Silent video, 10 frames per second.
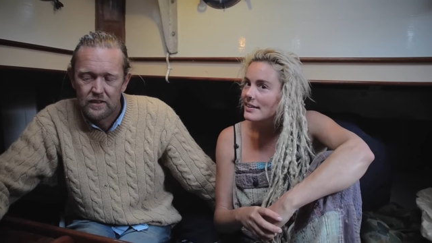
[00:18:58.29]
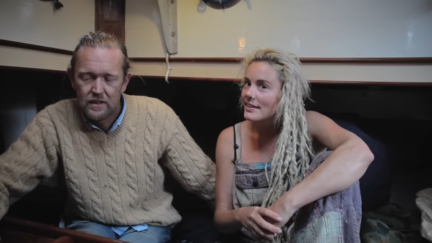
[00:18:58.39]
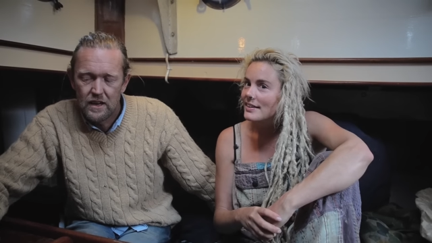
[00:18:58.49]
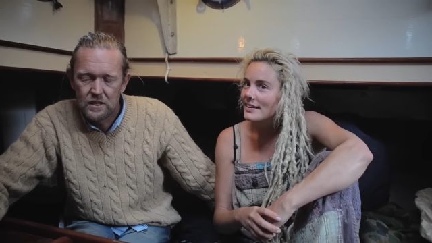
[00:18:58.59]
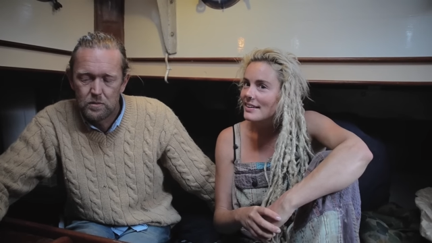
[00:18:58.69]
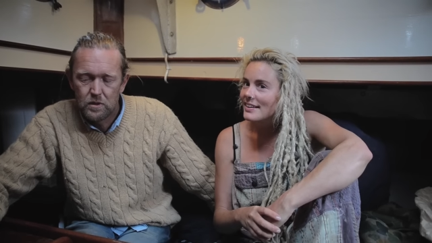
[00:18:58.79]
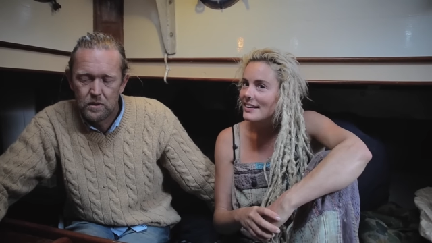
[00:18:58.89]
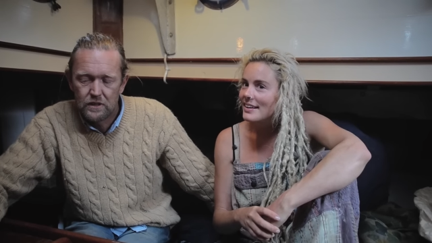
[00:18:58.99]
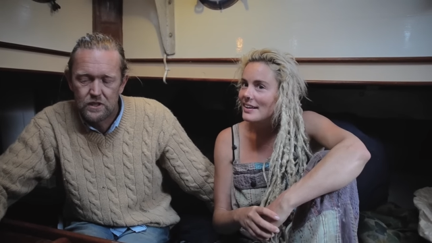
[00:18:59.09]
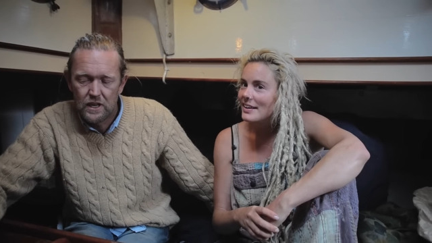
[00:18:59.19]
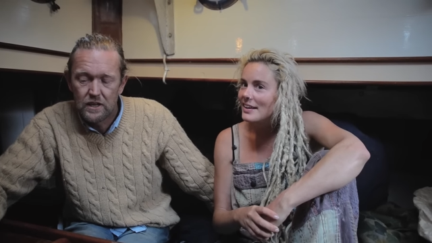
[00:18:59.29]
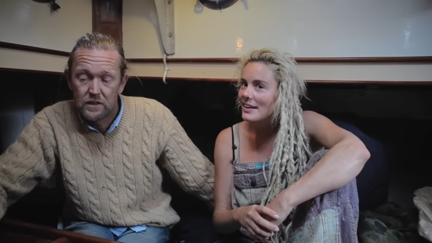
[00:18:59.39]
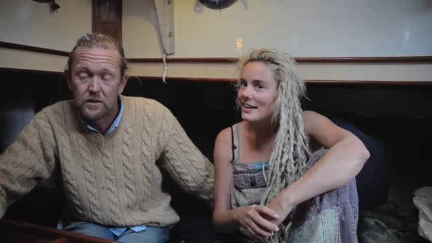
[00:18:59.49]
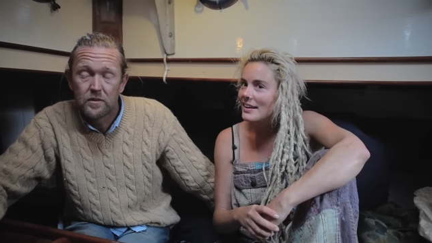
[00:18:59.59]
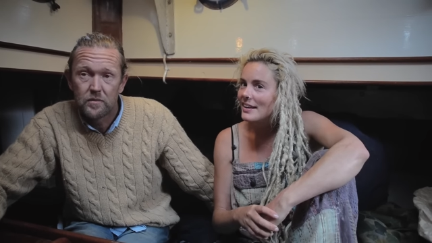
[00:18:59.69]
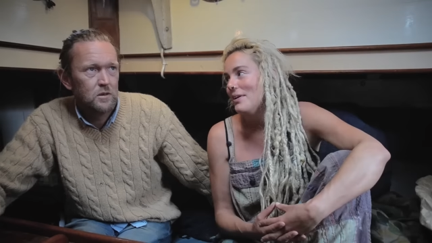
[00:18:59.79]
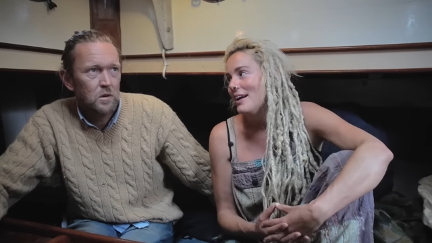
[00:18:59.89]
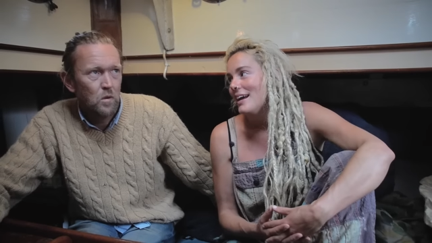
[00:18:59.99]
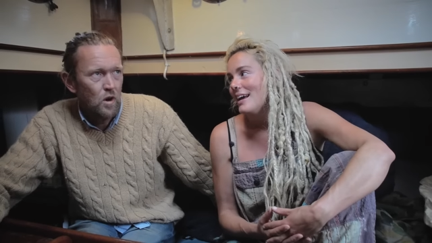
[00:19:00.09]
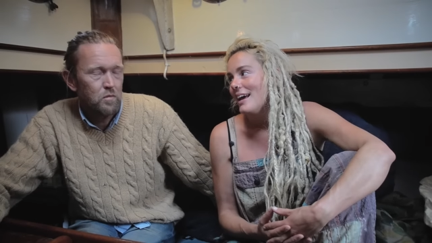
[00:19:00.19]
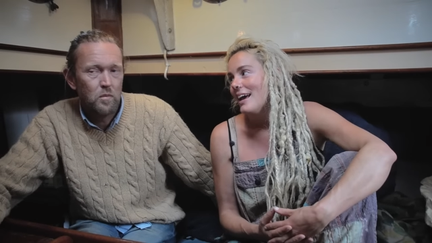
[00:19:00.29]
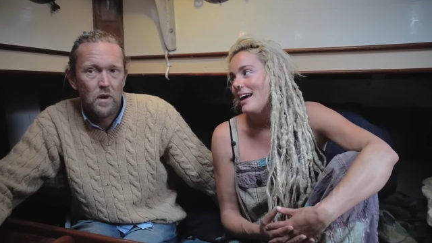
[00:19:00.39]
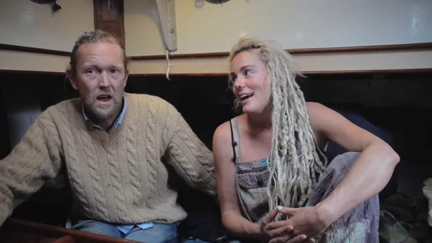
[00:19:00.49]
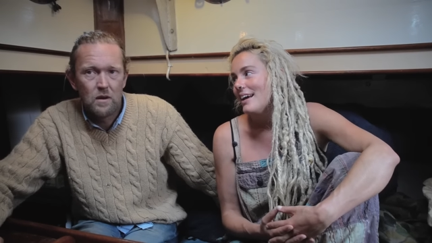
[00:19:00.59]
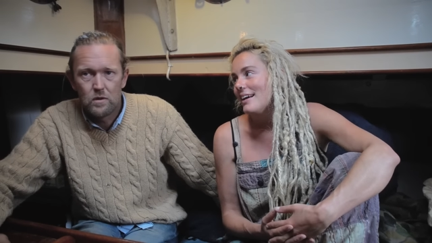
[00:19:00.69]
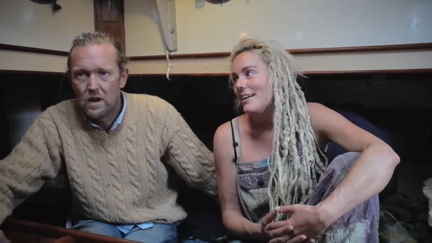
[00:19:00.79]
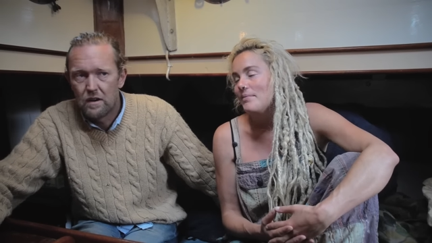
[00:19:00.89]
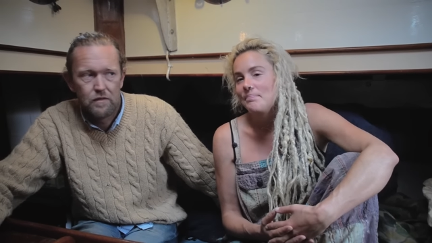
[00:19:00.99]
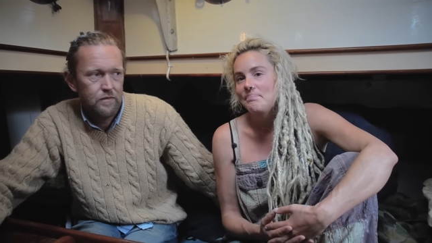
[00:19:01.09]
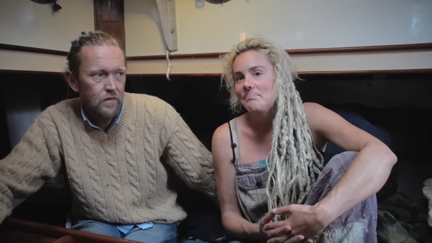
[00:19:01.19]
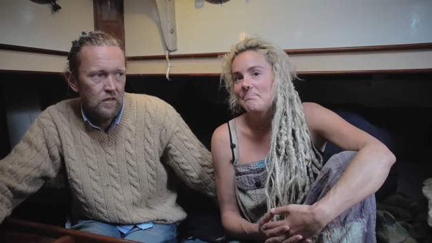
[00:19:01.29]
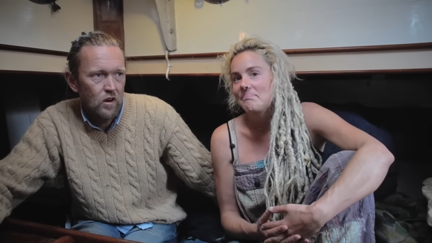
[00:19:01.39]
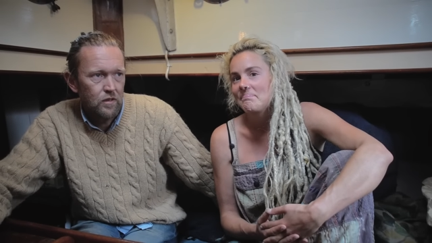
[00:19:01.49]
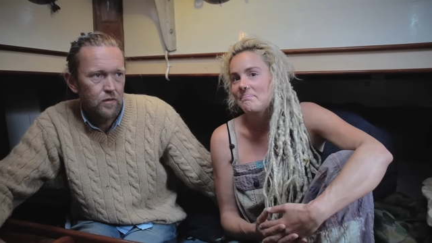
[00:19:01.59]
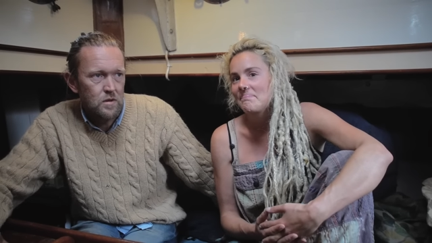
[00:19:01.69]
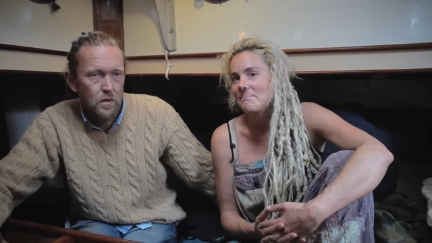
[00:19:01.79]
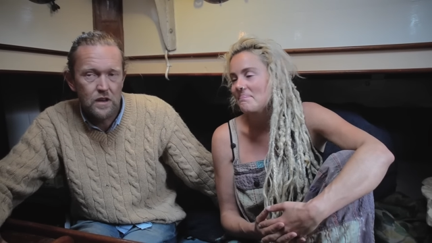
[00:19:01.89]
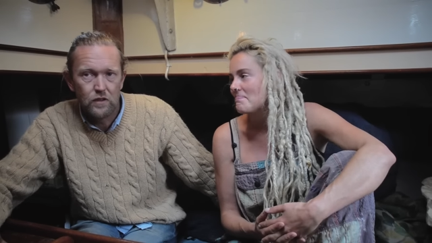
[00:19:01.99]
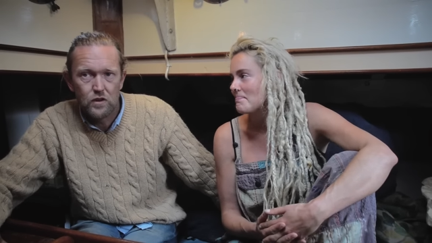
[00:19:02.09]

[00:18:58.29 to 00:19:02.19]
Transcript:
Speaker 1: Yeah, it's been a big change. So we weren't prepared. We had, I've got three pairs of